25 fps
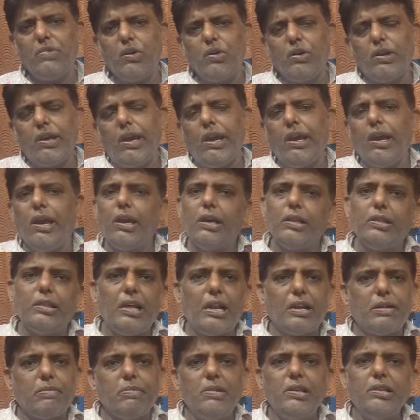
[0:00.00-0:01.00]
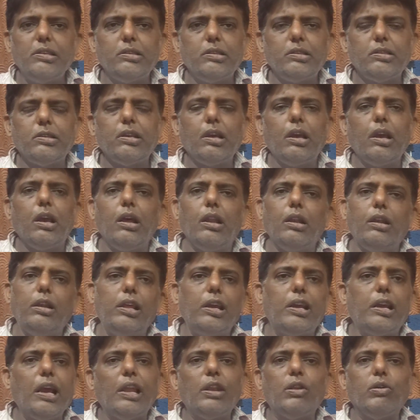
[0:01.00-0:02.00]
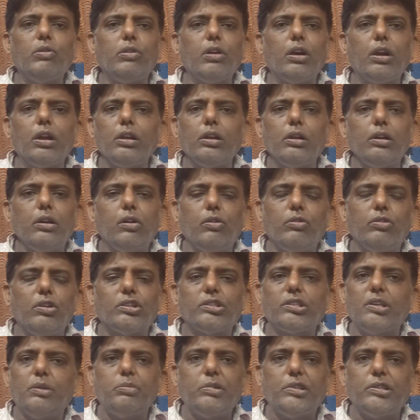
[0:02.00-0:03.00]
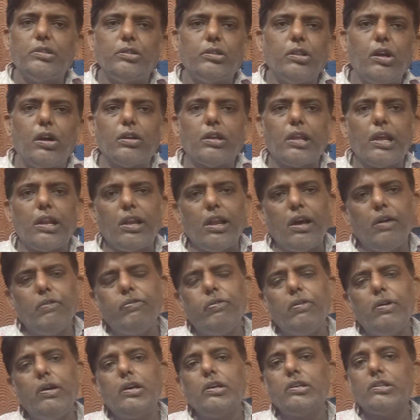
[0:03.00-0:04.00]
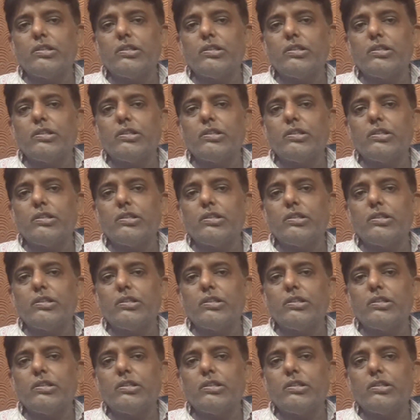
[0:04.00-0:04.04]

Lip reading: Okay, that means legal ownership is not enough.